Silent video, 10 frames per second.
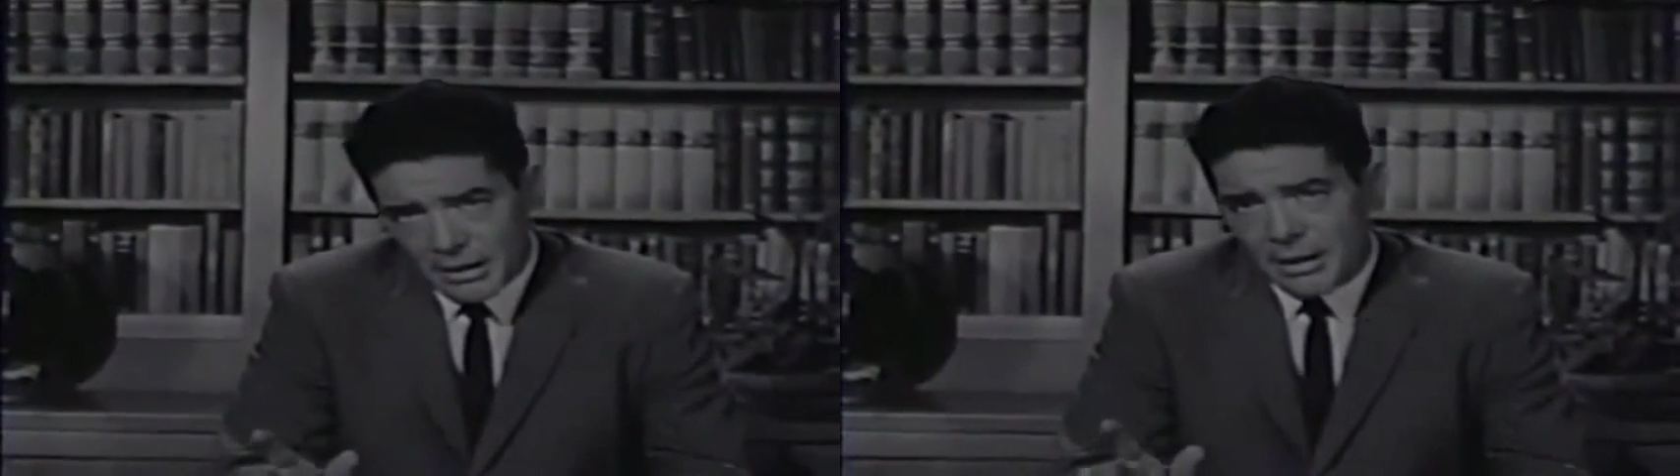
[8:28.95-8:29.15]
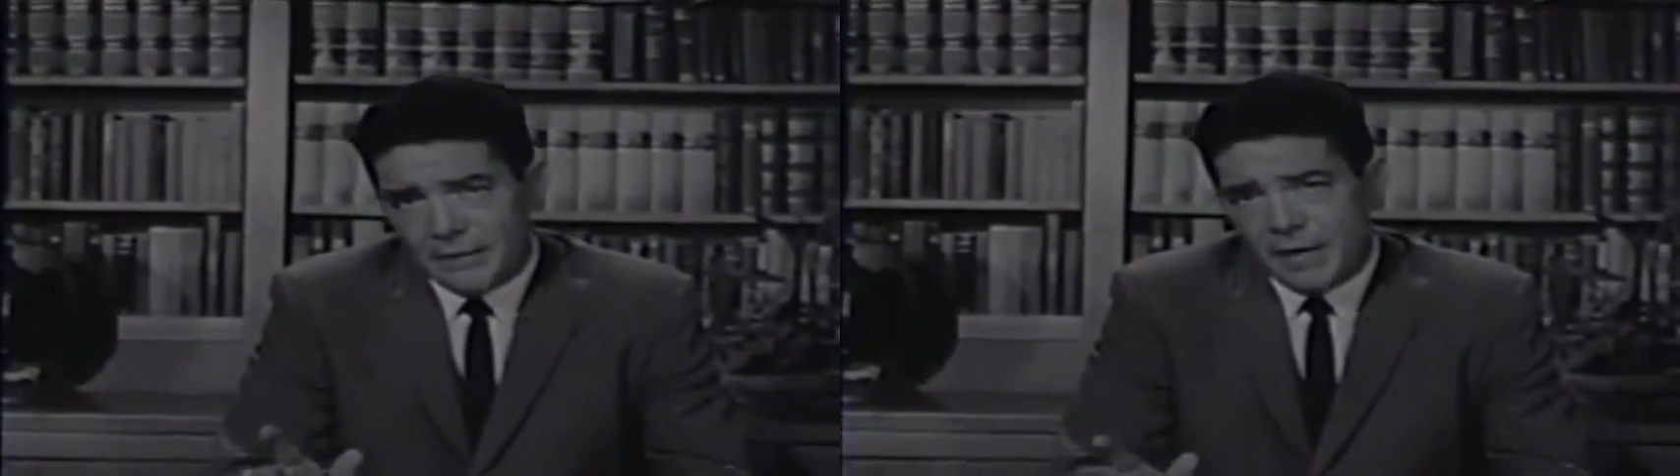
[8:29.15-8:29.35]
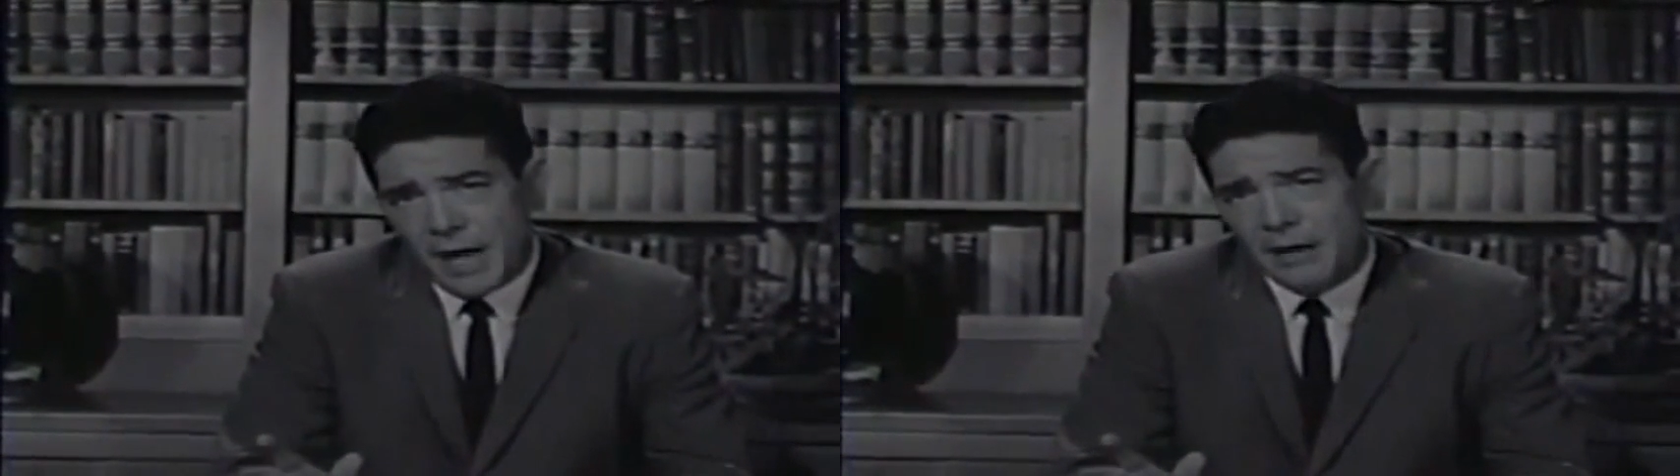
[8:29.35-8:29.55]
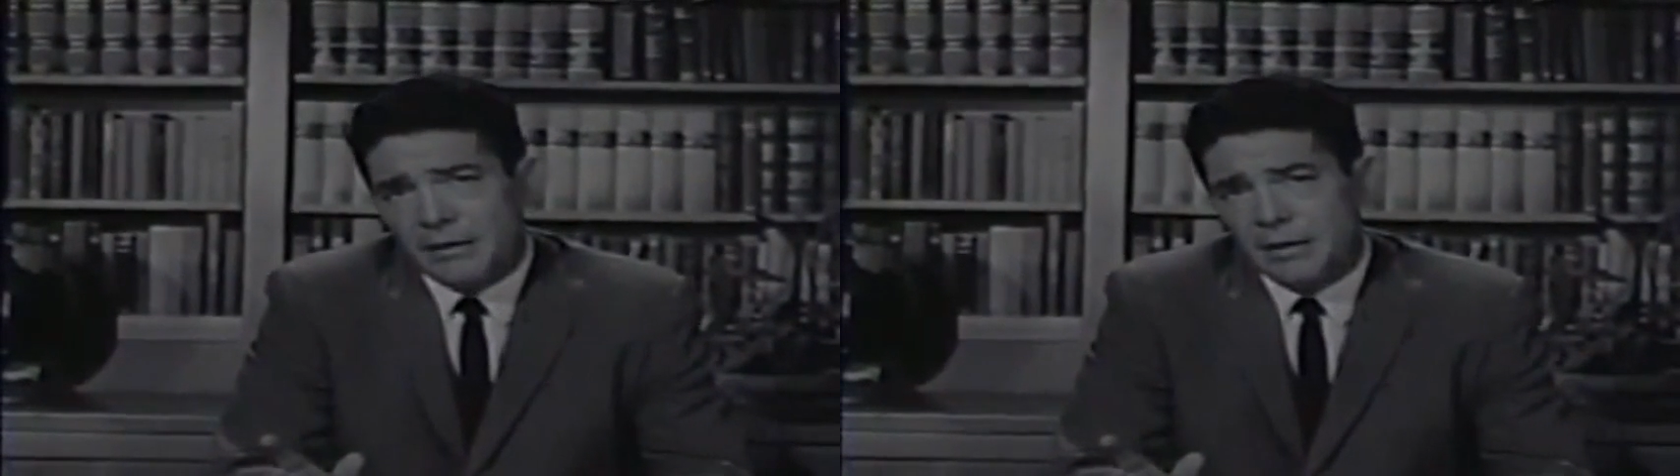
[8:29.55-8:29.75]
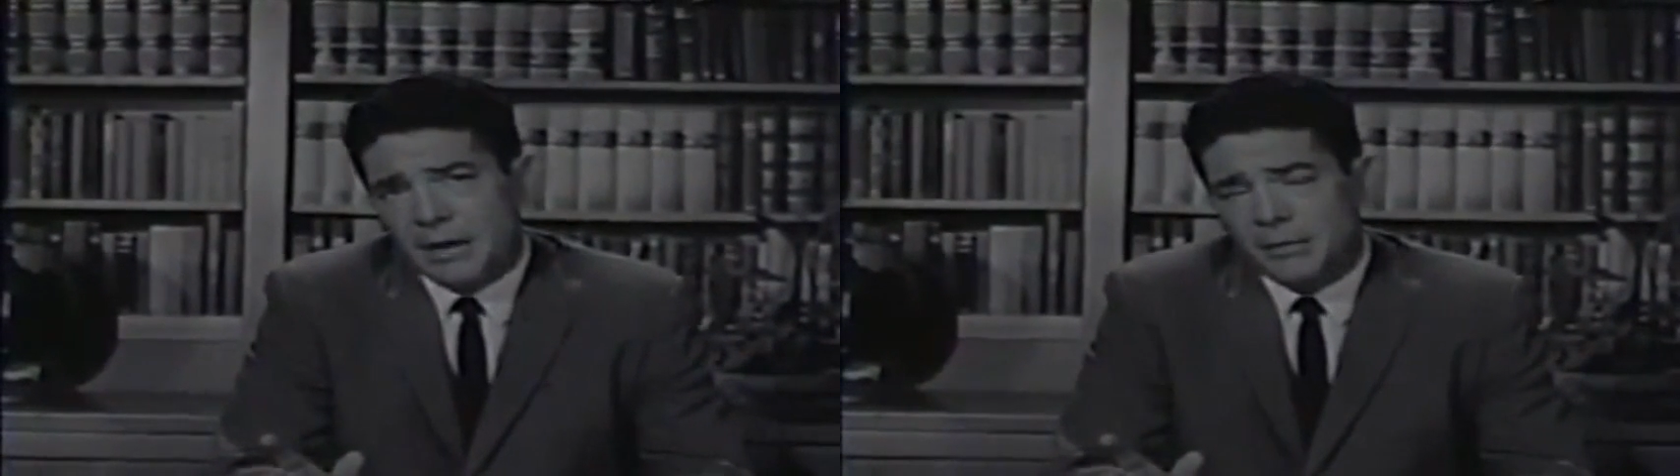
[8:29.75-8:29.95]
If
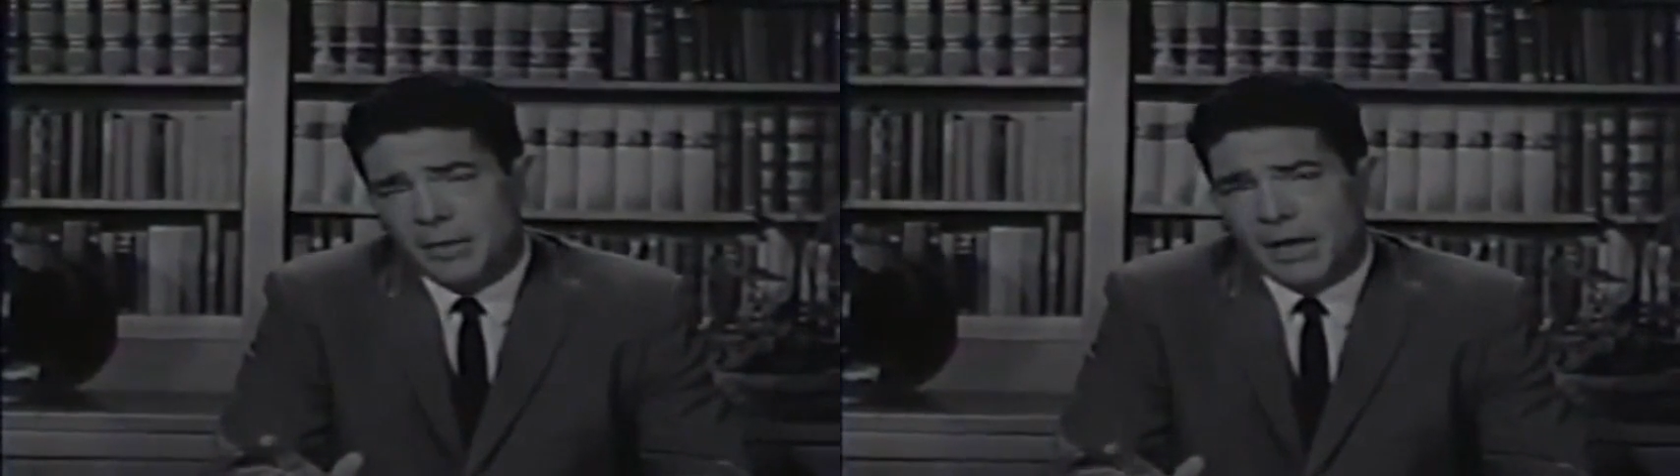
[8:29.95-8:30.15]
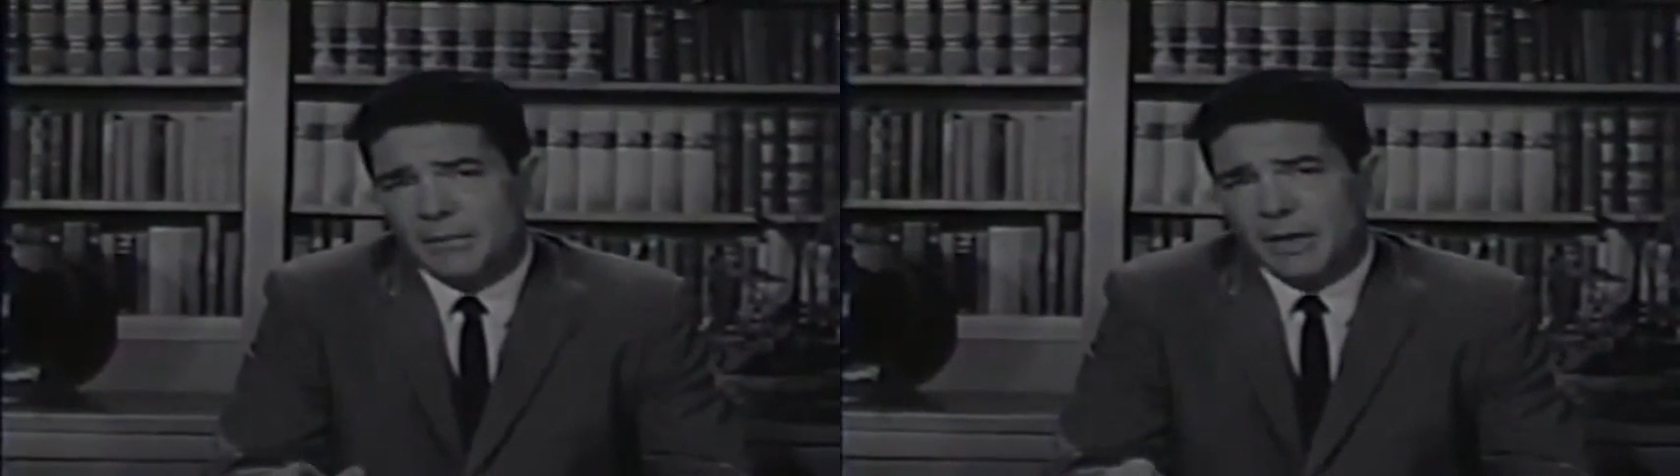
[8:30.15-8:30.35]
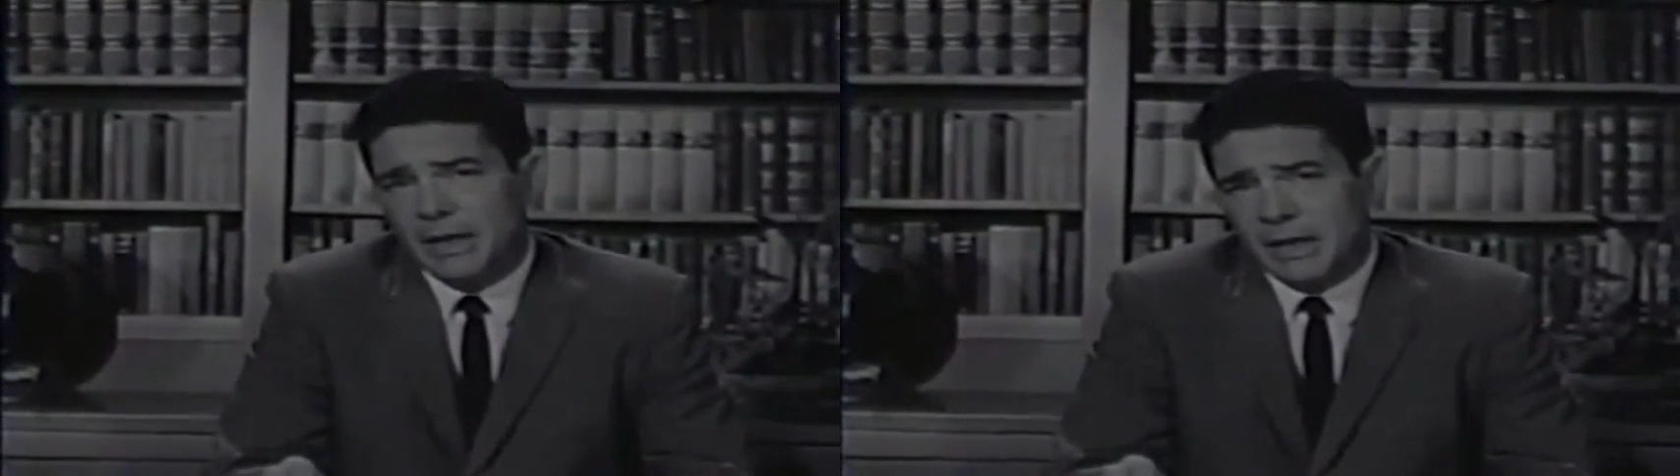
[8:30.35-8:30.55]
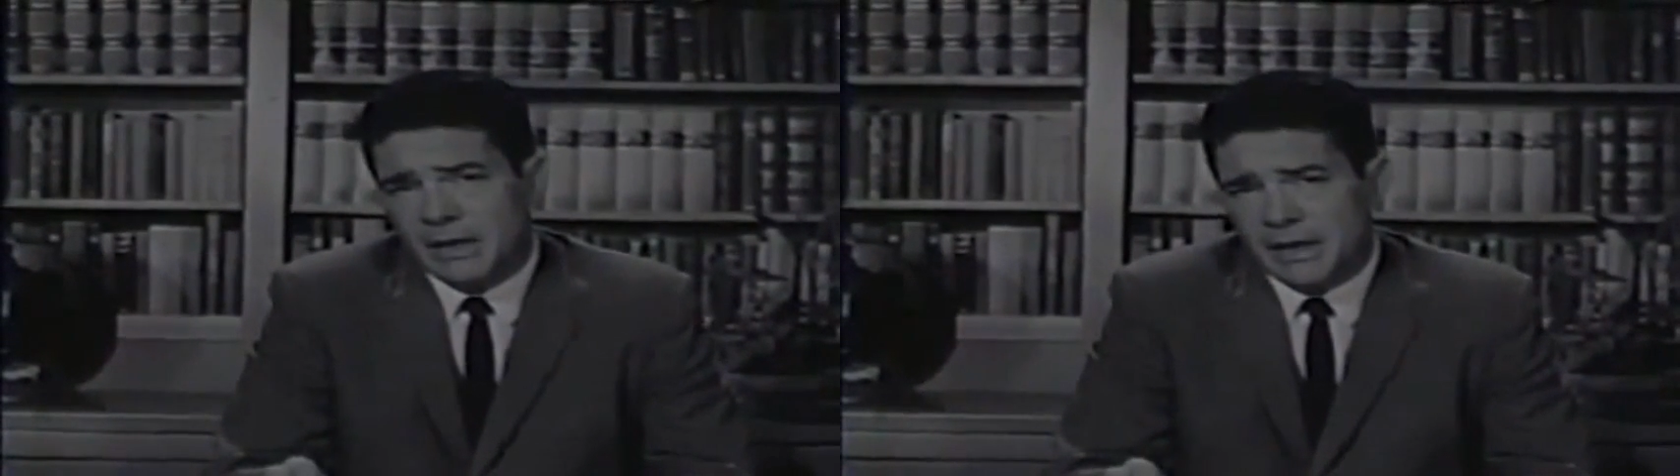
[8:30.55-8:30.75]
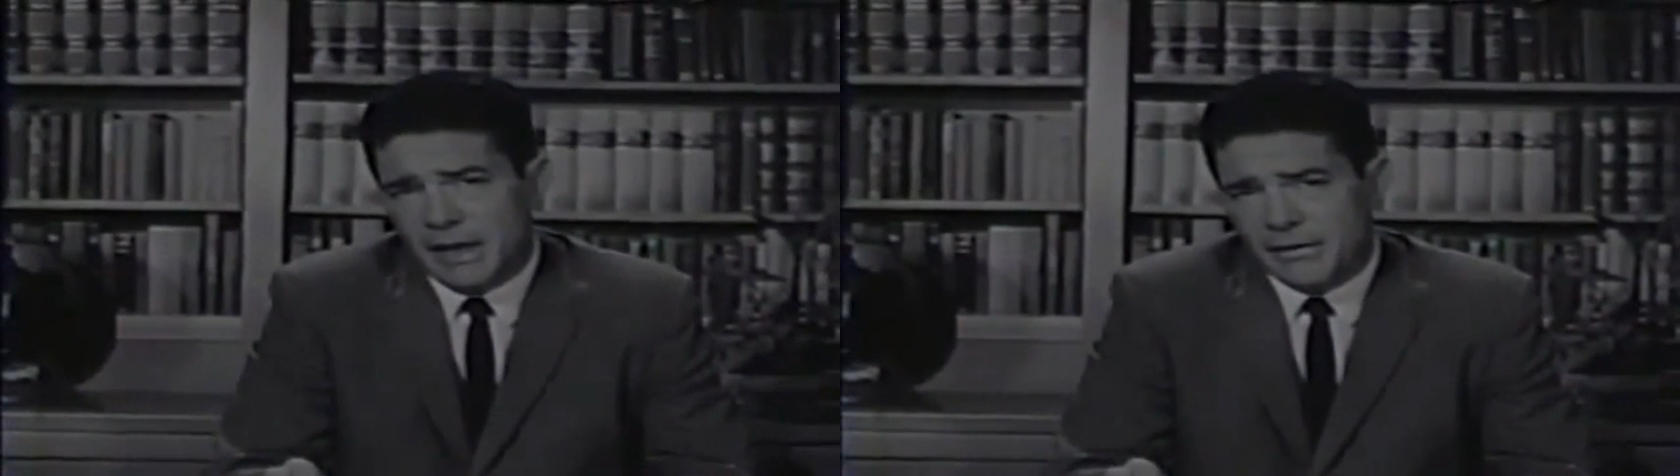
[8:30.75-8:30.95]
Congress can apply money
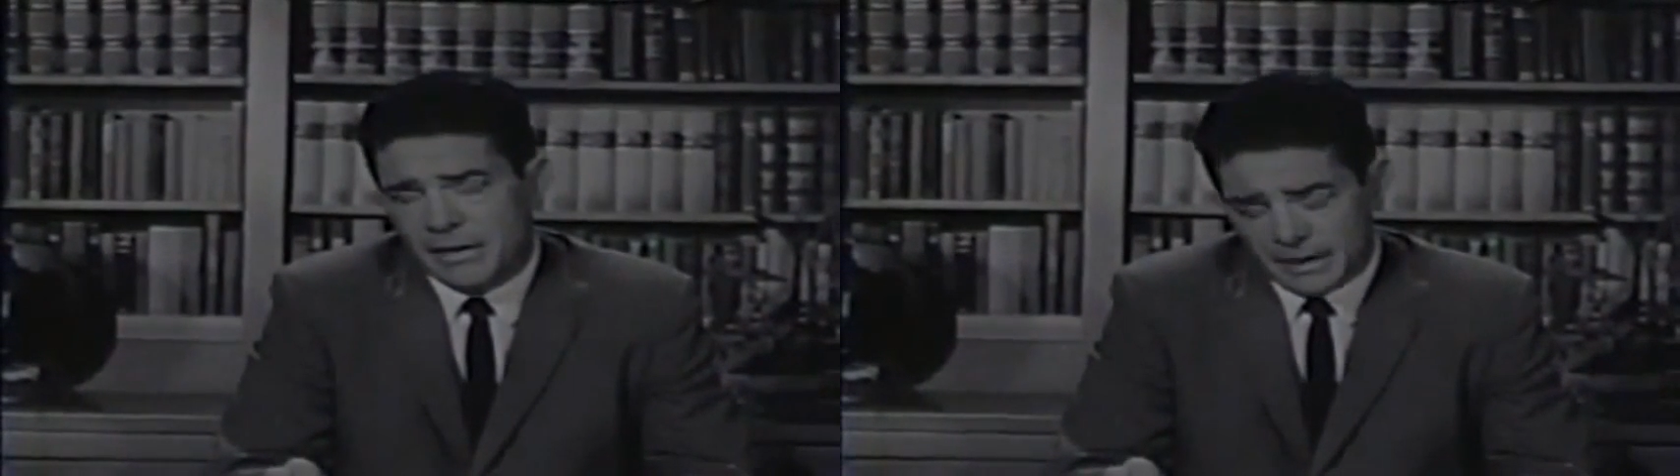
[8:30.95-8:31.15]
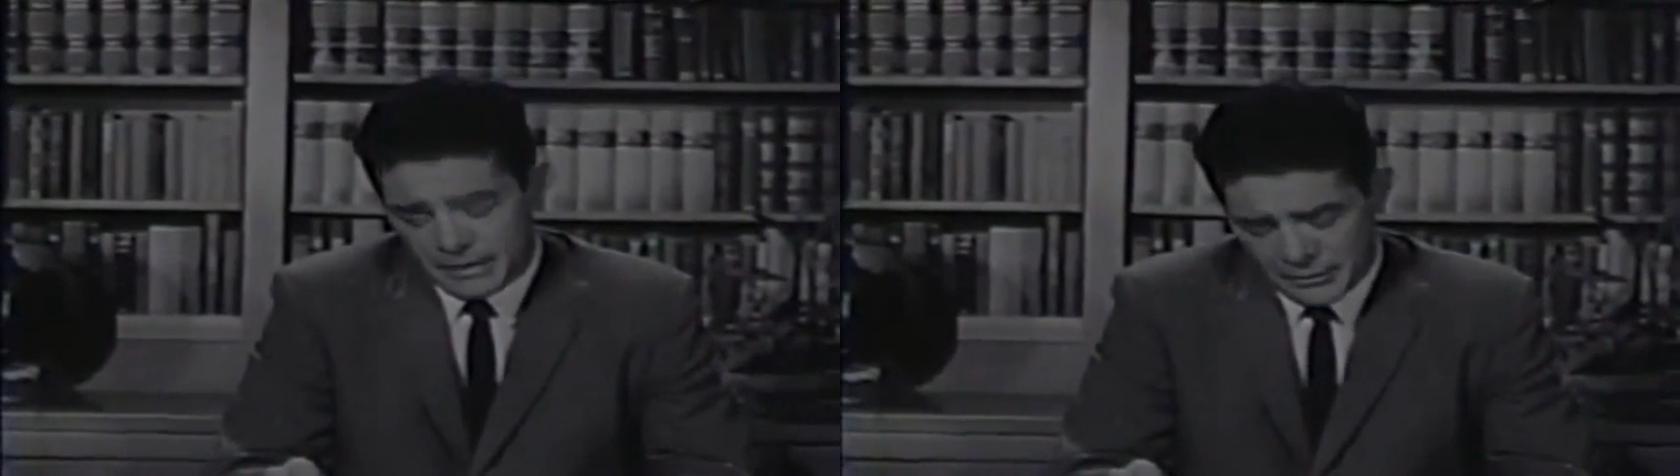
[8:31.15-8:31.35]
indefinitely